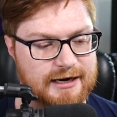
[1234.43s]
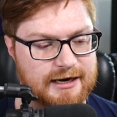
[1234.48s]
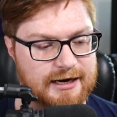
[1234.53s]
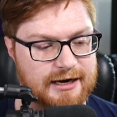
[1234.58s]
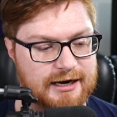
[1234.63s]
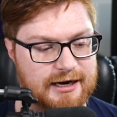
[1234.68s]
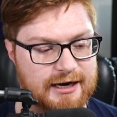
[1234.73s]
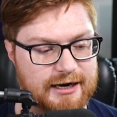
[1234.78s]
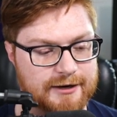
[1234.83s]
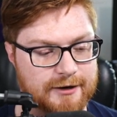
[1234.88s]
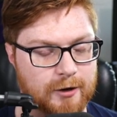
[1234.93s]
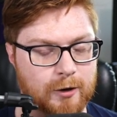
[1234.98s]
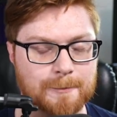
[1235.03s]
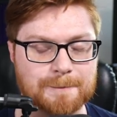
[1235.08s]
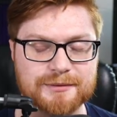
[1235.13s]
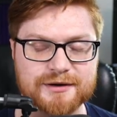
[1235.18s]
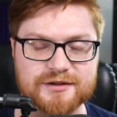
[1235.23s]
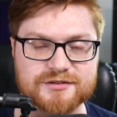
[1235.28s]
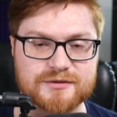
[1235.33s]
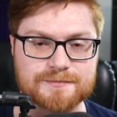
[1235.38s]
I hope
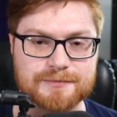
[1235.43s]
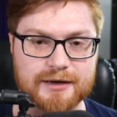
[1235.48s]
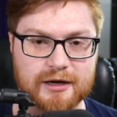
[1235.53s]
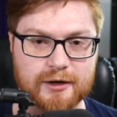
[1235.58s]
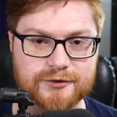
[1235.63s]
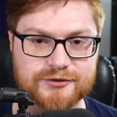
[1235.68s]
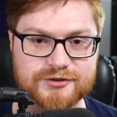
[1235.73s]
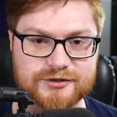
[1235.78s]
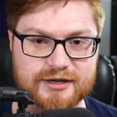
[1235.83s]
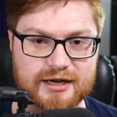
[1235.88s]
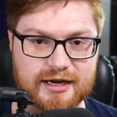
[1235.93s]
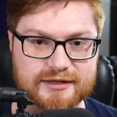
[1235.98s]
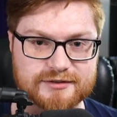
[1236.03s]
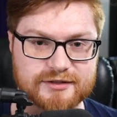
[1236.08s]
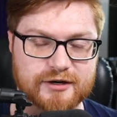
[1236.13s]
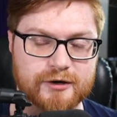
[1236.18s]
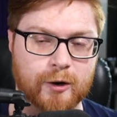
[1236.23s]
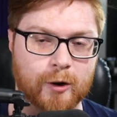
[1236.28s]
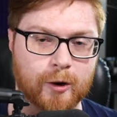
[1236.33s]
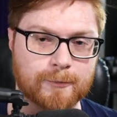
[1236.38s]
it is a balancing act
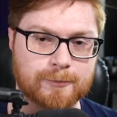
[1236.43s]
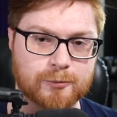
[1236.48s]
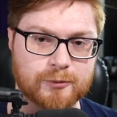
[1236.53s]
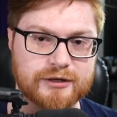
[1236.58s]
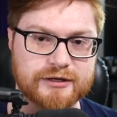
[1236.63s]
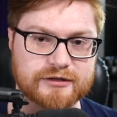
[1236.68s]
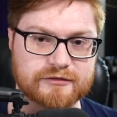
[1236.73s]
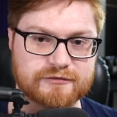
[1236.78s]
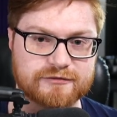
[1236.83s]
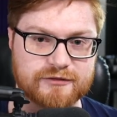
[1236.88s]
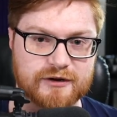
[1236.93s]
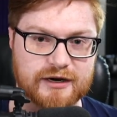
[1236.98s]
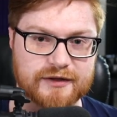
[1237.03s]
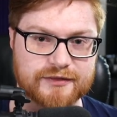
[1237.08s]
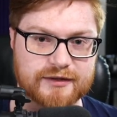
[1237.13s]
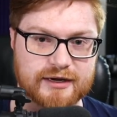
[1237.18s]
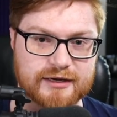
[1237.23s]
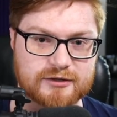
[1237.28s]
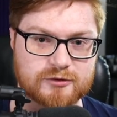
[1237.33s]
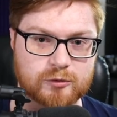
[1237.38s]
and I hope we can find
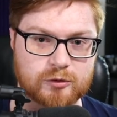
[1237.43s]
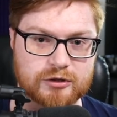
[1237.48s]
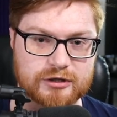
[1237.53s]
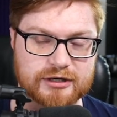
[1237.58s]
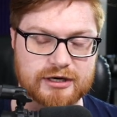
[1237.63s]
that chord.